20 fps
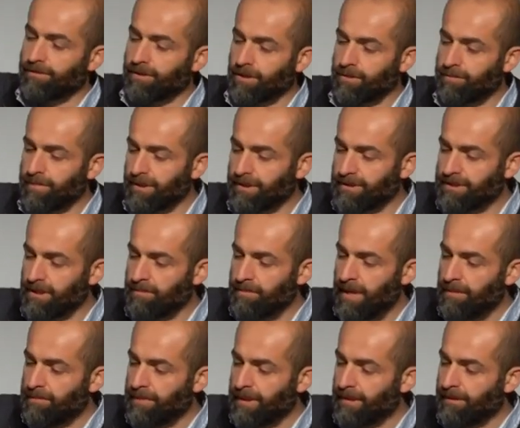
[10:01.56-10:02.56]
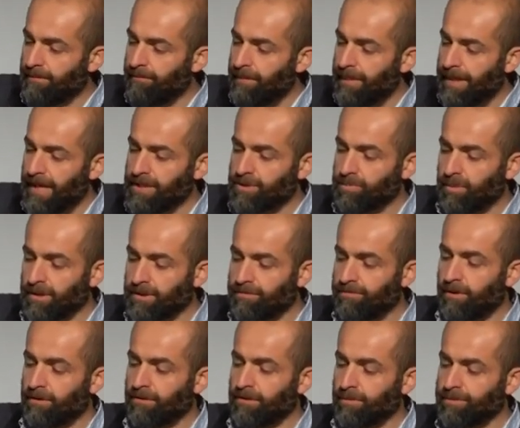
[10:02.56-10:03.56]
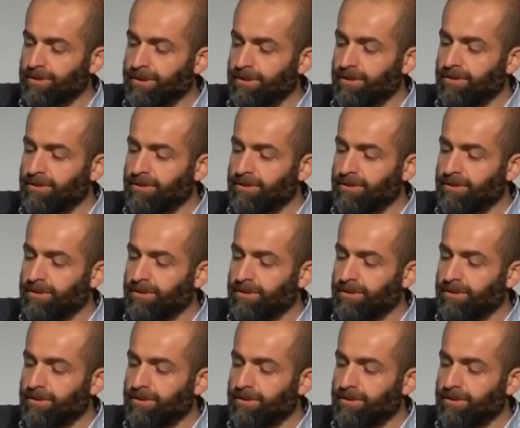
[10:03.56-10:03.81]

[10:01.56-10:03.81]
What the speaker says: variability mapping, as well as foreign object